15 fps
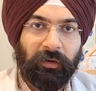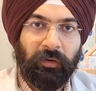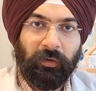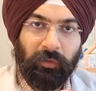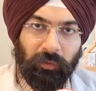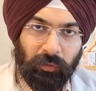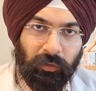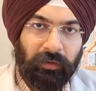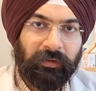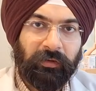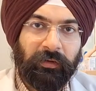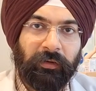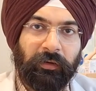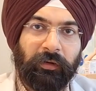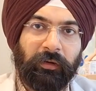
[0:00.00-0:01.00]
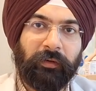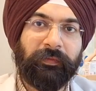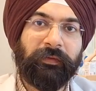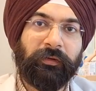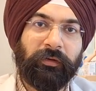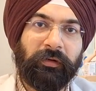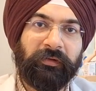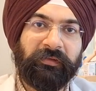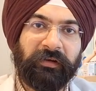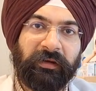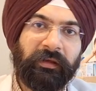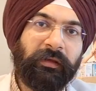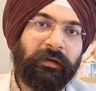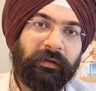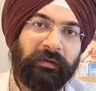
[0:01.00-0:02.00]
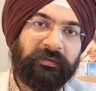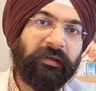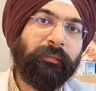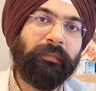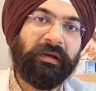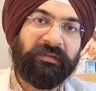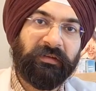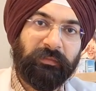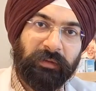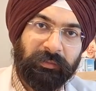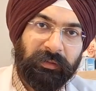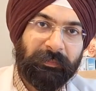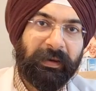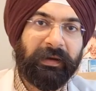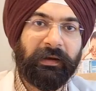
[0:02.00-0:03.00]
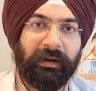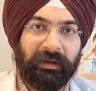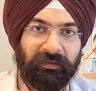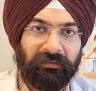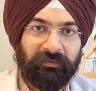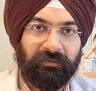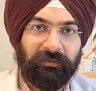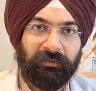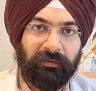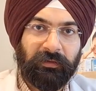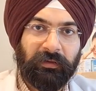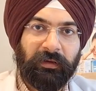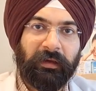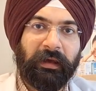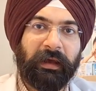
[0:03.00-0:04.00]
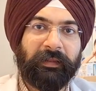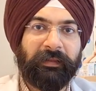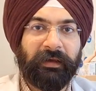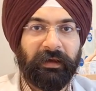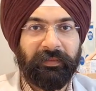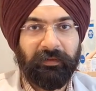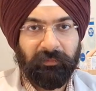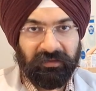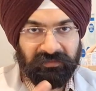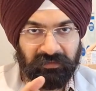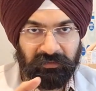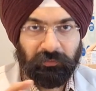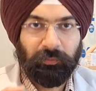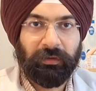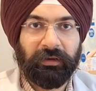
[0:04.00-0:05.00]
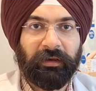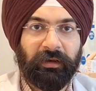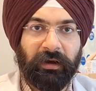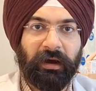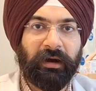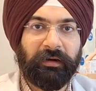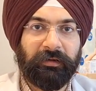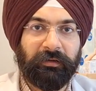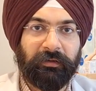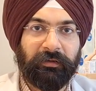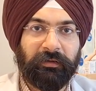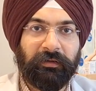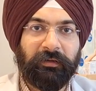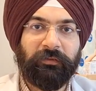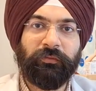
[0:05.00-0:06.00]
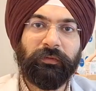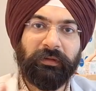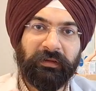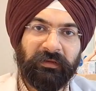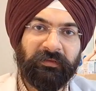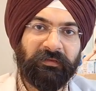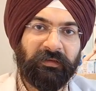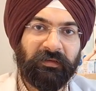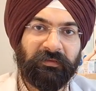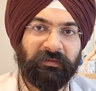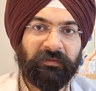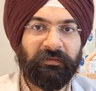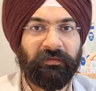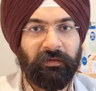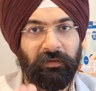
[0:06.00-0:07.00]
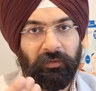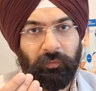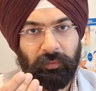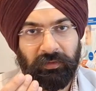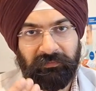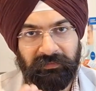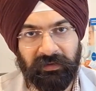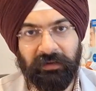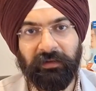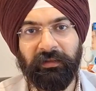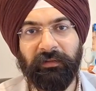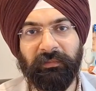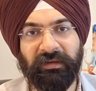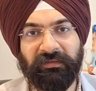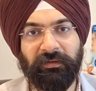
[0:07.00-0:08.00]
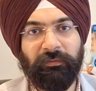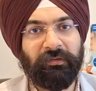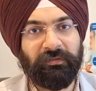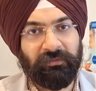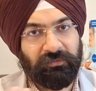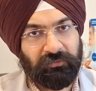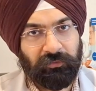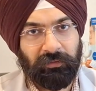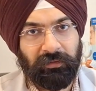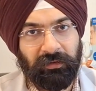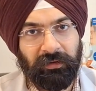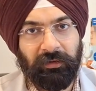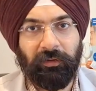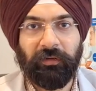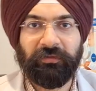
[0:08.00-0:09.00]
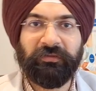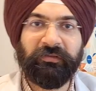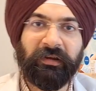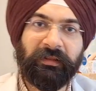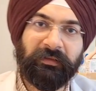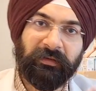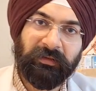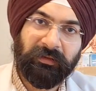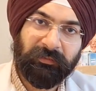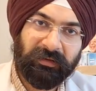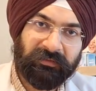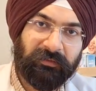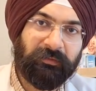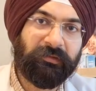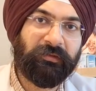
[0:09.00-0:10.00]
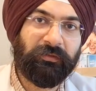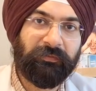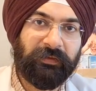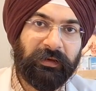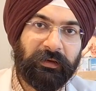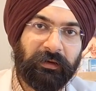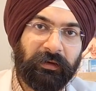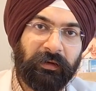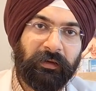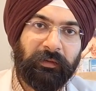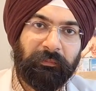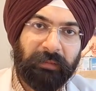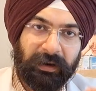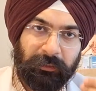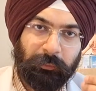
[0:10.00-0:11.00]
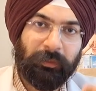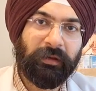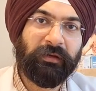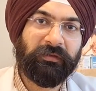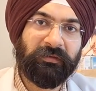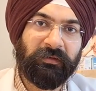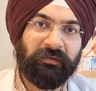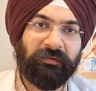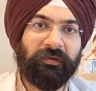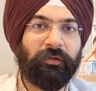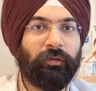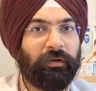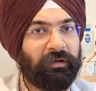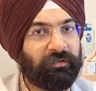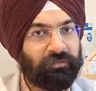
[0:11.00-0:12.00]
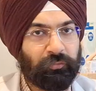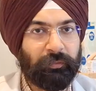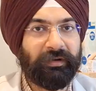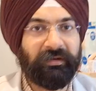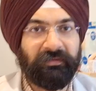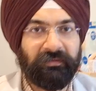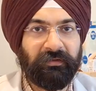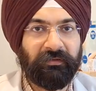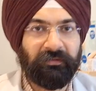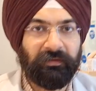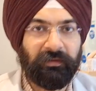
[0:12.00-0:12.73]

Or, on the contrary, some muscle may be paralyzed and the other muscle is working harder. So in these cases, we weaken the muscle which is stronger or strengthen the muscle which is weaker by doing a surgery called a squint surgery.